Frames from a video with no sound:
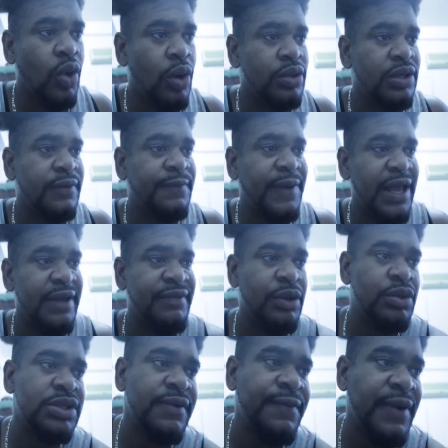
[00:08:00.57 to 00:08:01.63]
out the fire if there
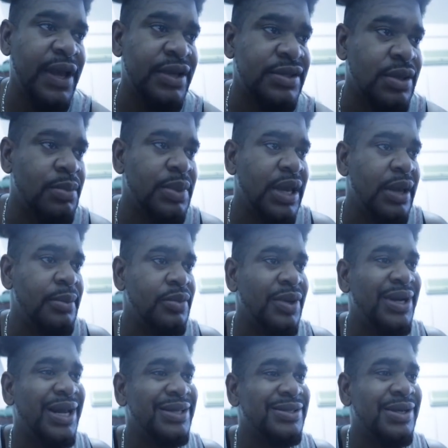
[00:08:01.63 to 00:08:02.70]
was a fire sometime.
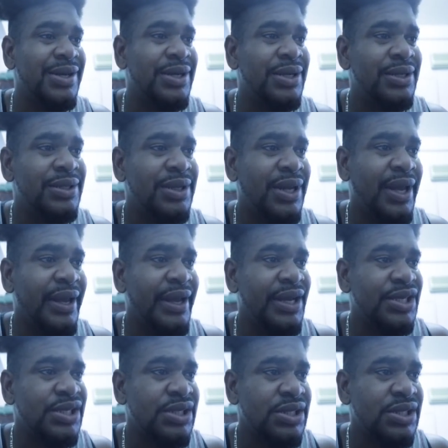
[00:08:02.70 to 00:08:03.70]
Well, that's good, I guess.